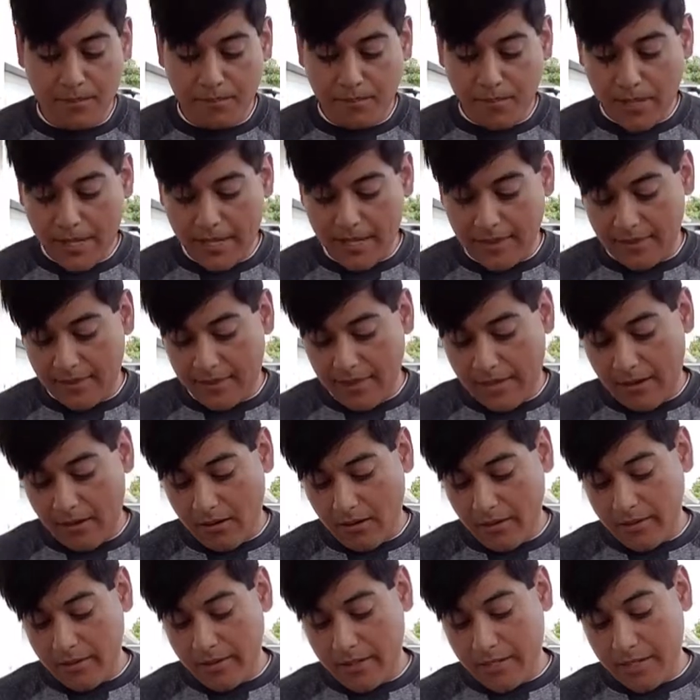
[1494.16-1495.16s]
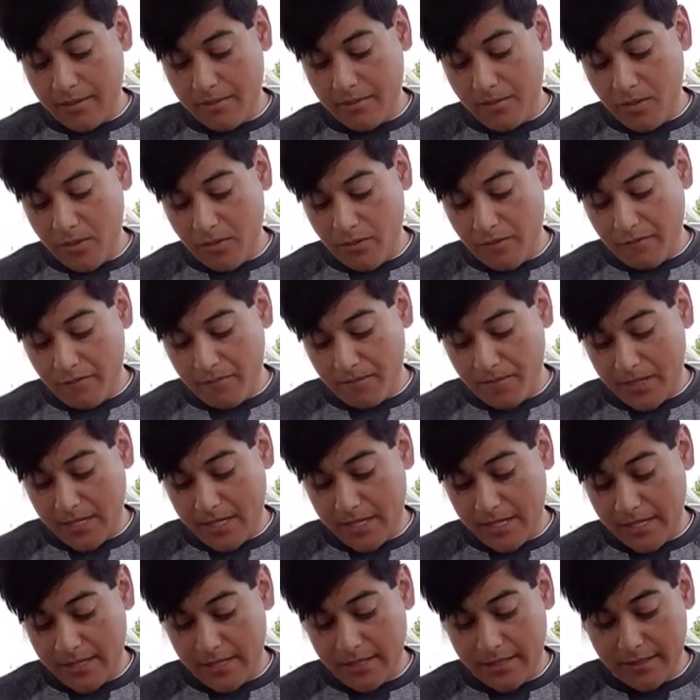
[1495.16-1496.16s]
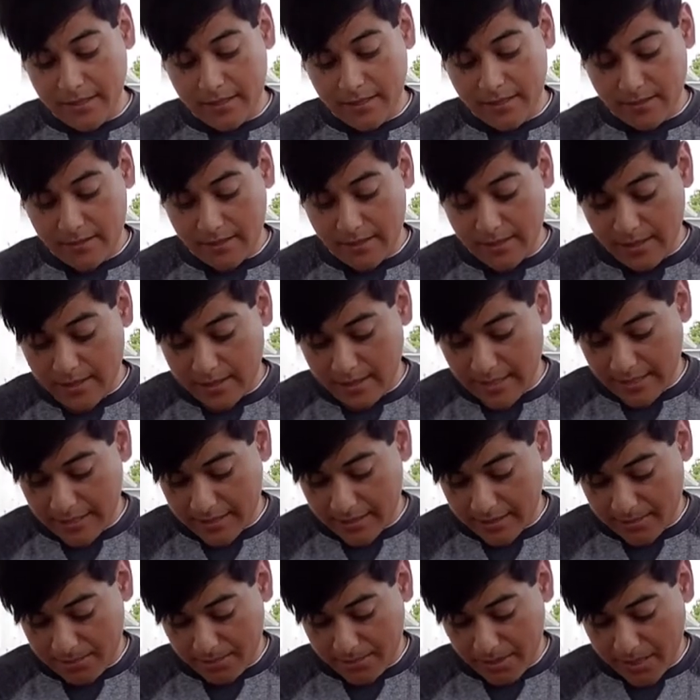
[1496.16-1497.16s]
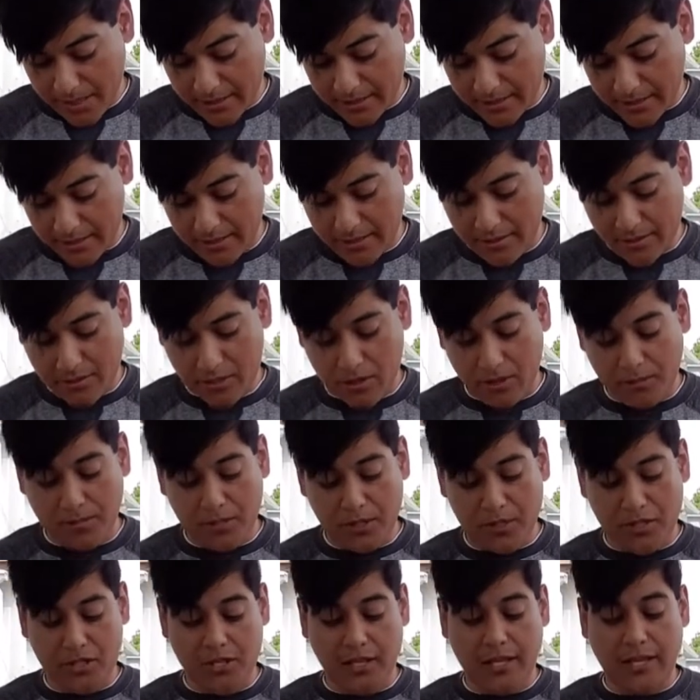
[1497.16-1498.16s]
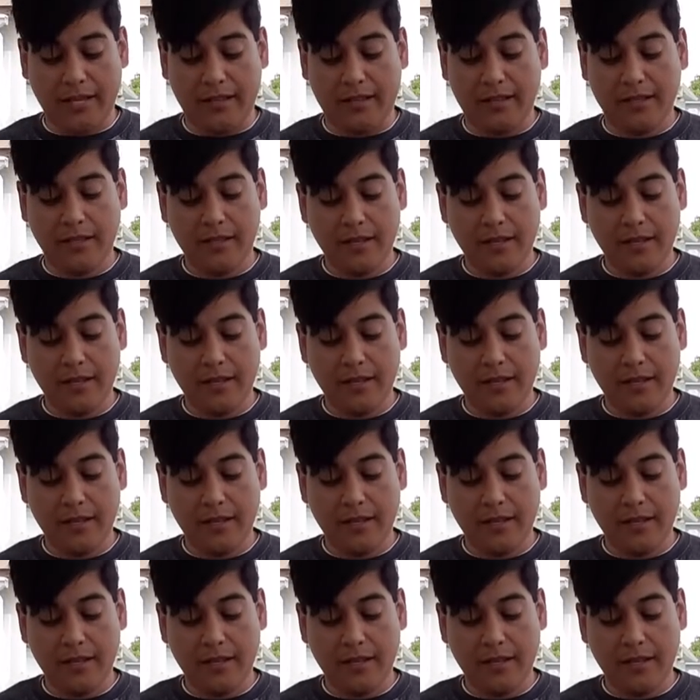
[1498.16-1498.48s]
But they aren't going to move because this thing is epoxy super shut.